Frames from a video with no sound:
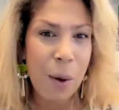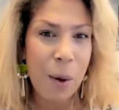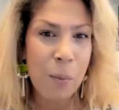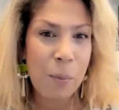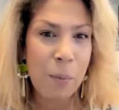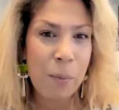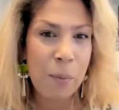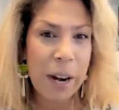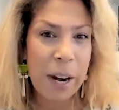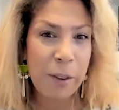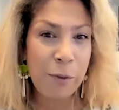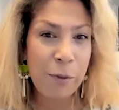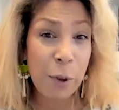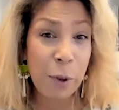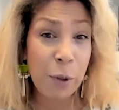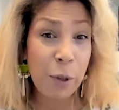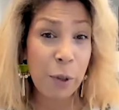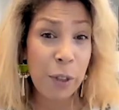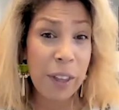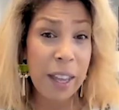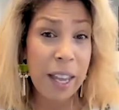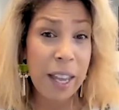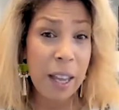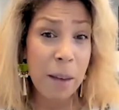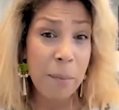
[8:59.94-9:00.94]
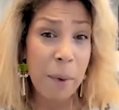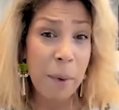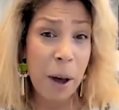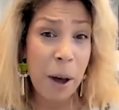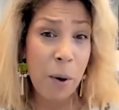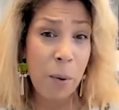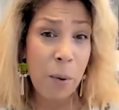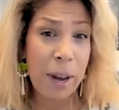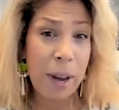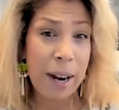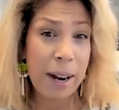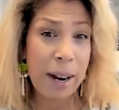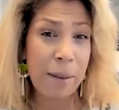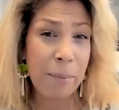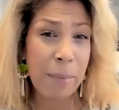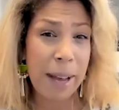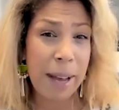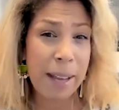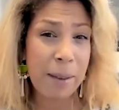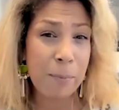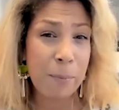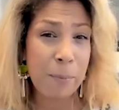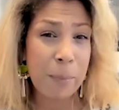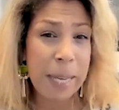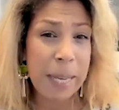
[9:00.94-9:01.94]
But if you think about what it
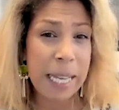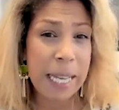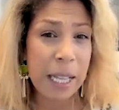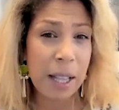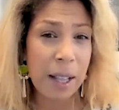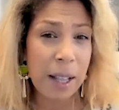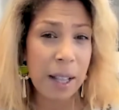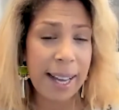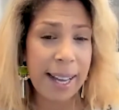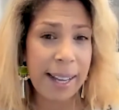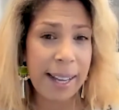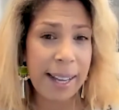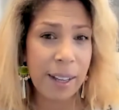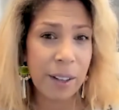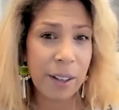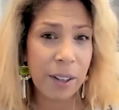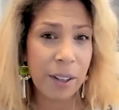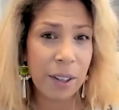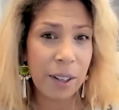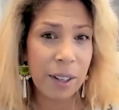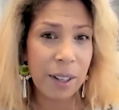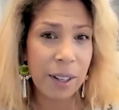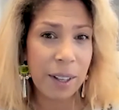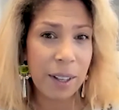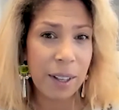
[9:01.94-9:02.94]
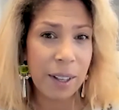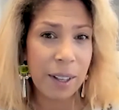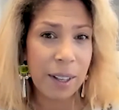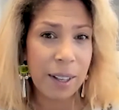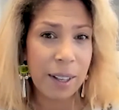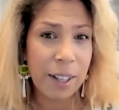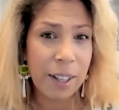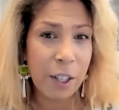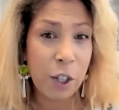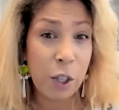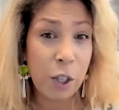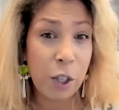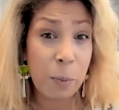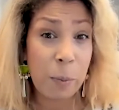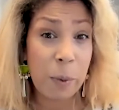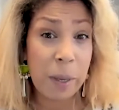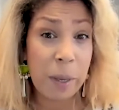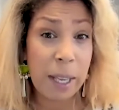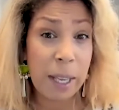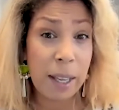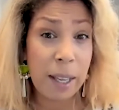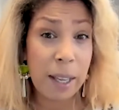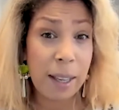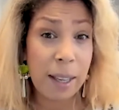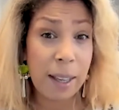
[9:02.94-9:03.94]
might be like to
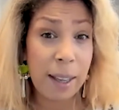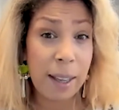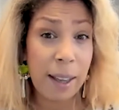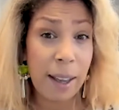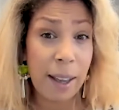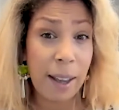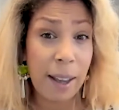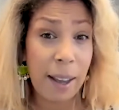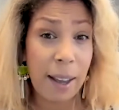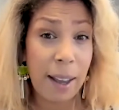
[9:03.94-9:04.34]
be